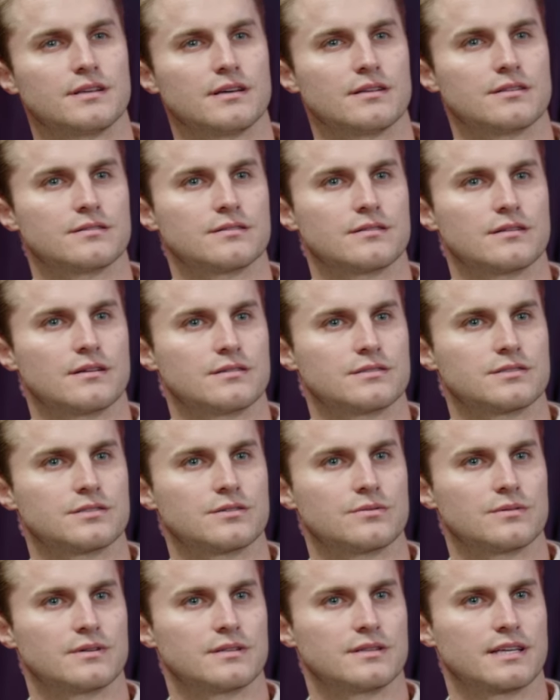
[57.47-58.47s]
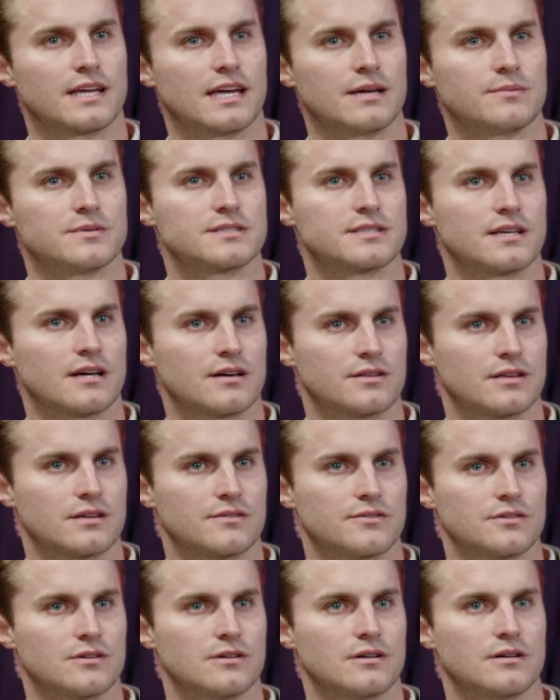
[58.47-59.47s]
other so in the game in South
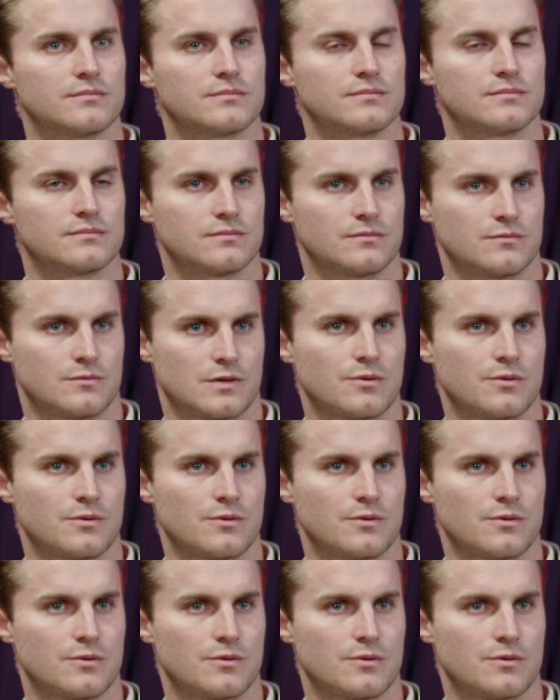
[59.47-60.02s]
Haven, you know, I